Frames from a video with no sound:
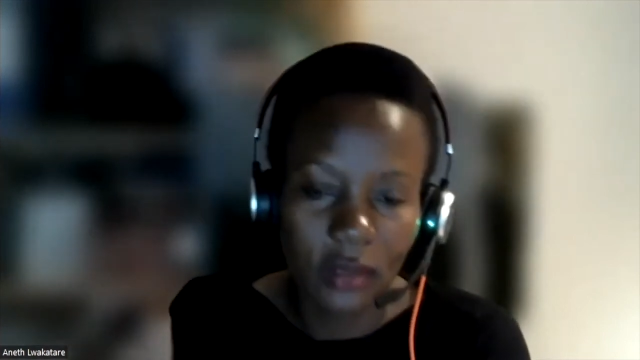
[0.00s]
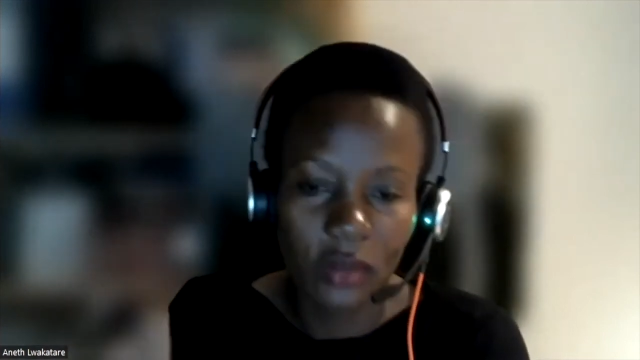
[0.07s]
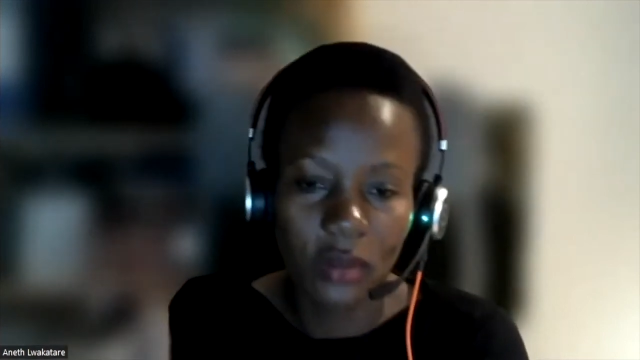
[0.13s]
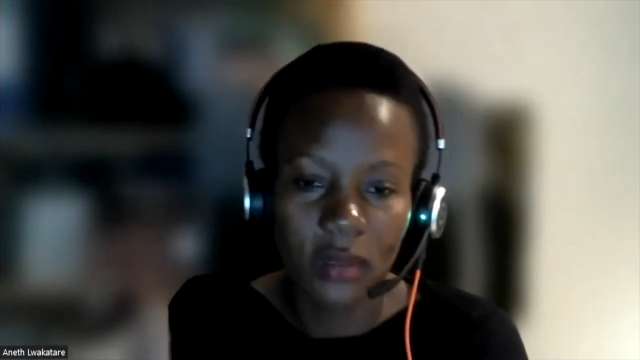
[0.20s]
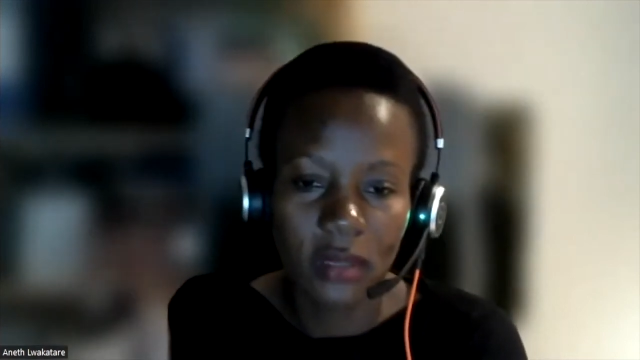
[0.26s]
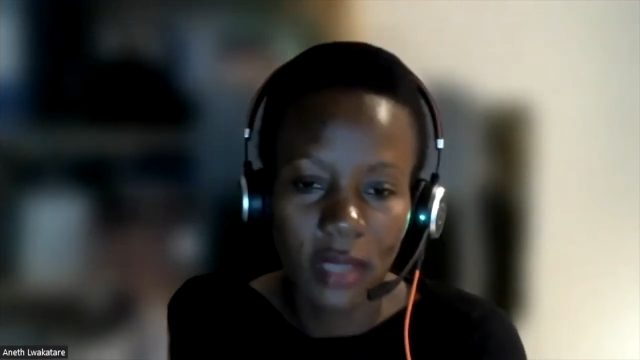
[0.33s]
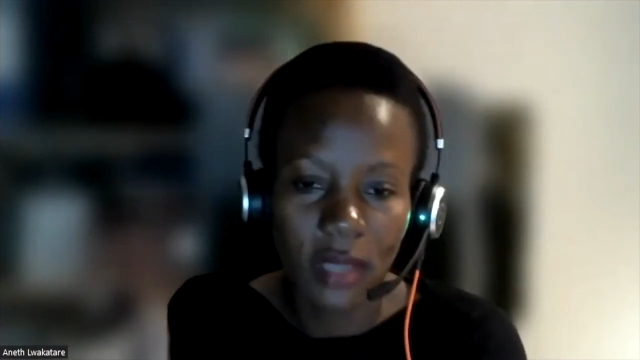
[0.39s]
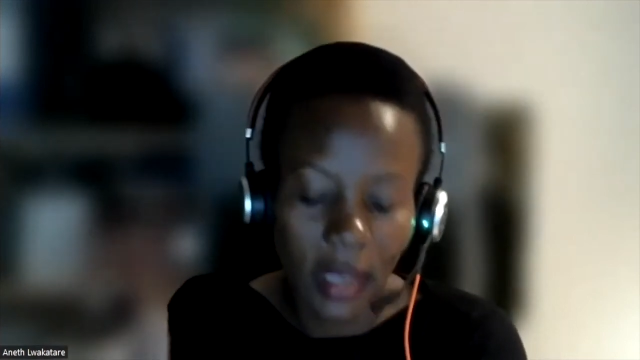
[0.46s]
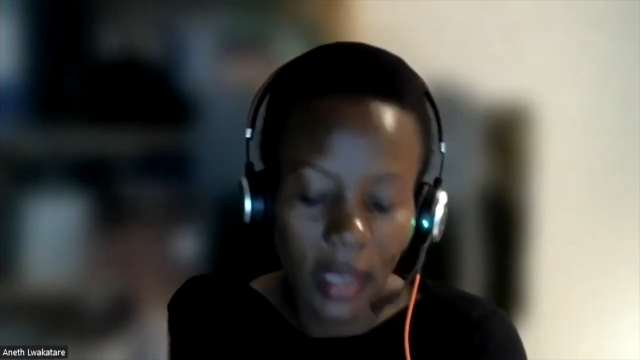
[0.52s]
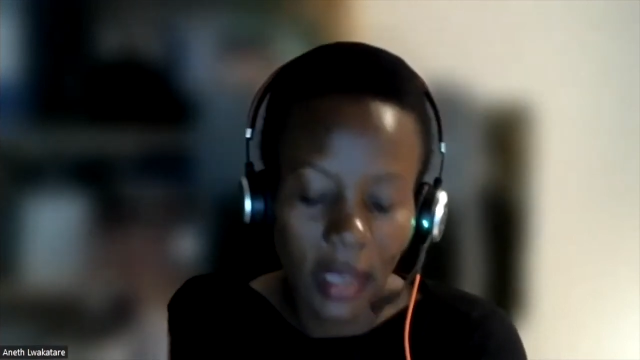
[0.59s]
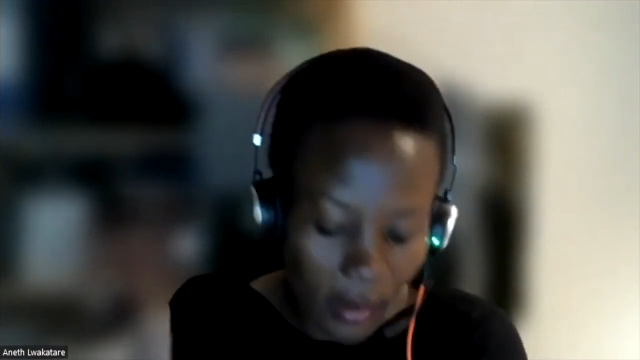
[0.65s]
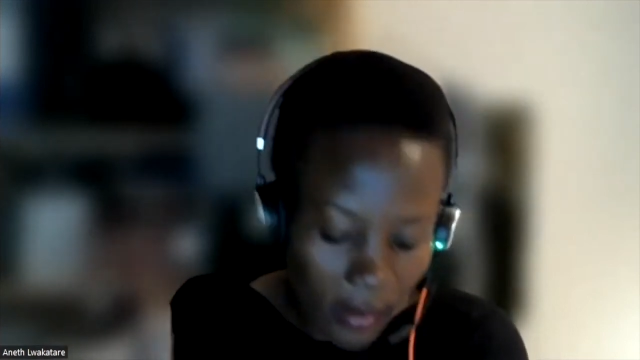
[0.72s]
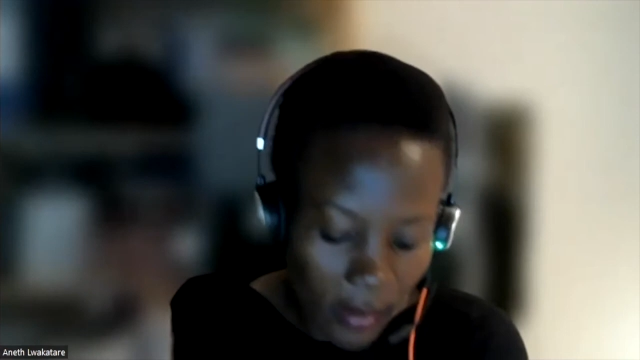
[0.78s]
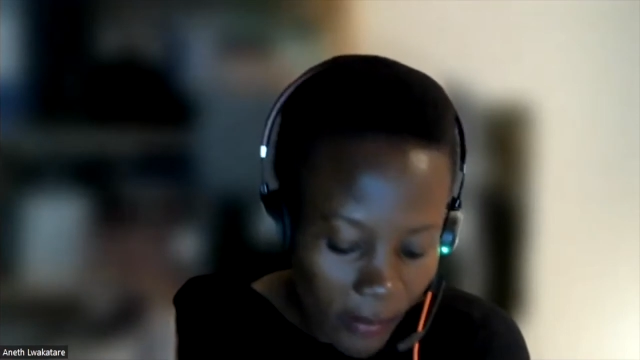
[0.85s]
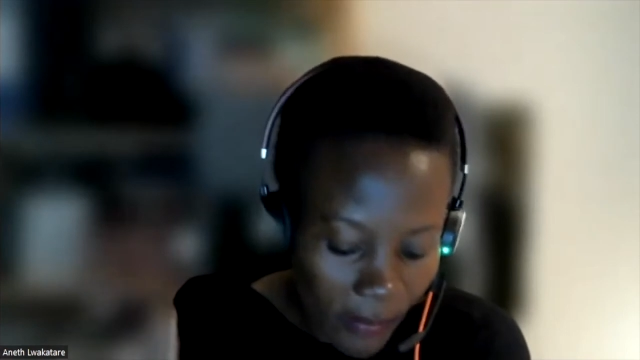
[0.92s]
you're saying
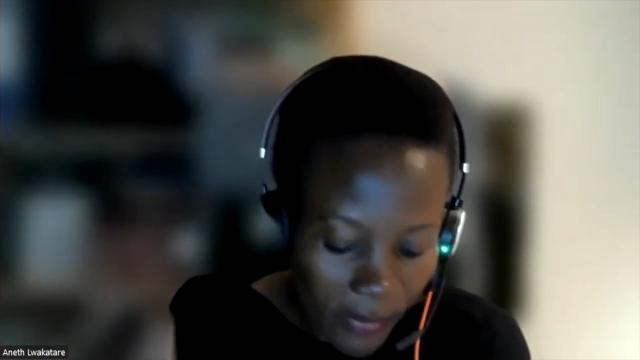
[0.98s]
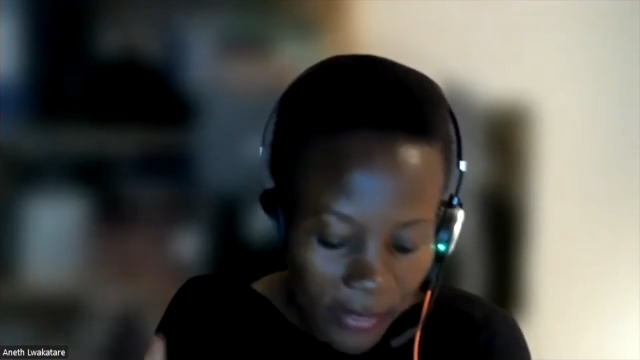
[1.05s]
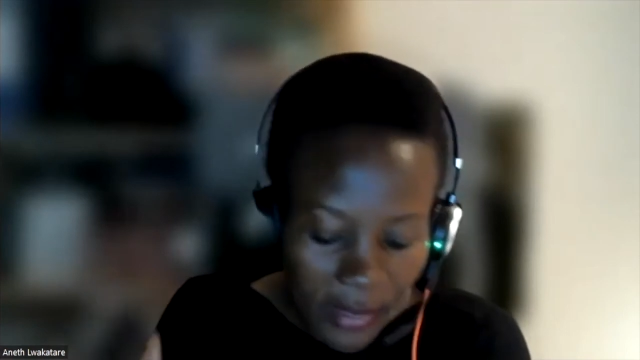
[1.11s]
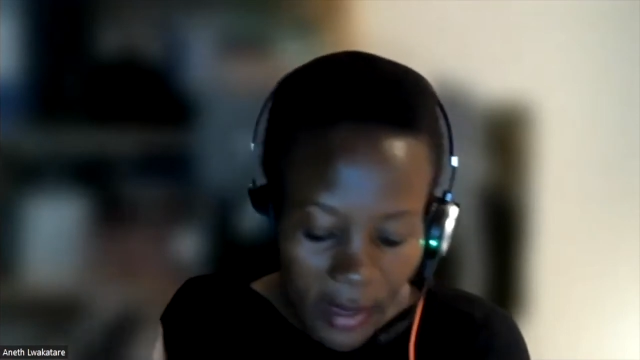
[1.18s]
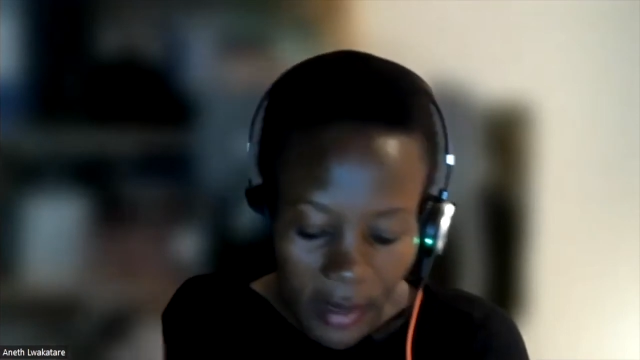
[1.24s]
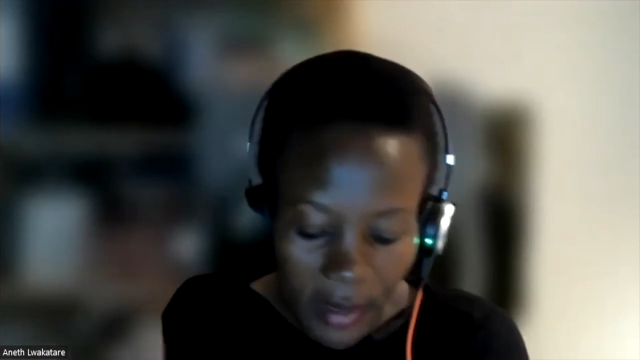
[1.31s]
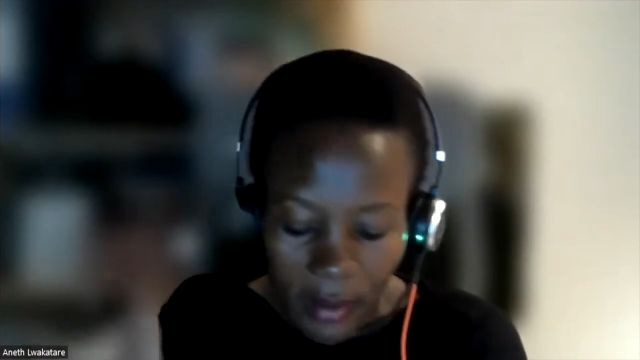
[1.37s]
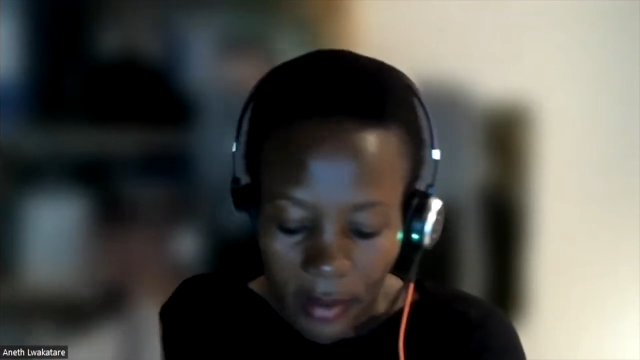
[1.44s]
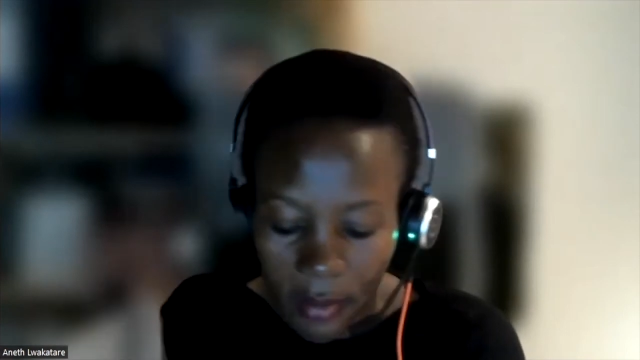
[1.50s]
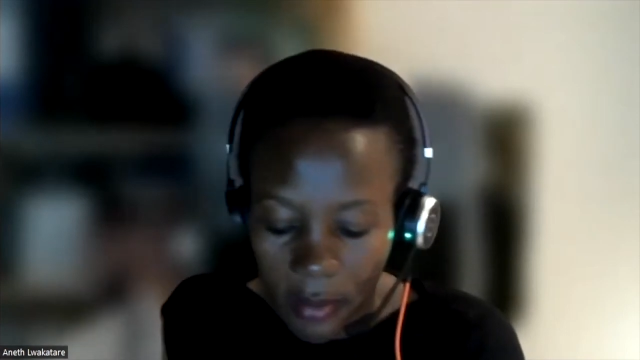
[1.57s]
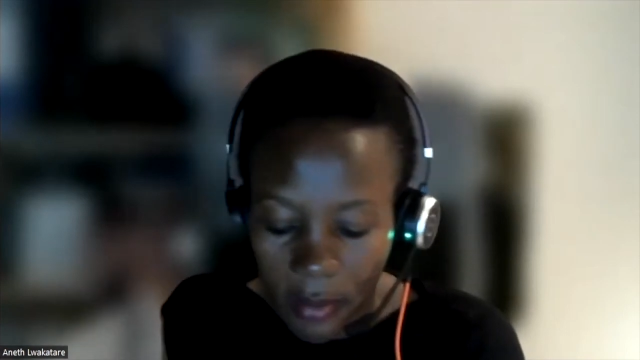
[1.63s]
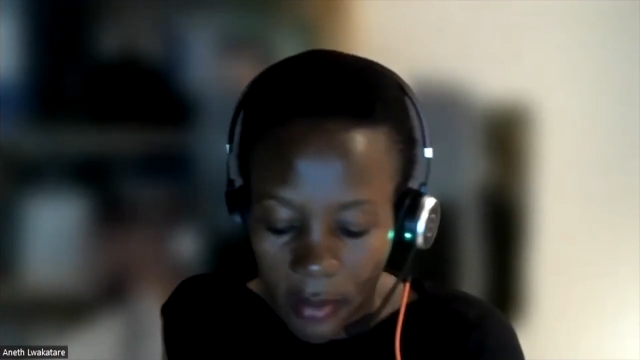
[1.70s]
there are,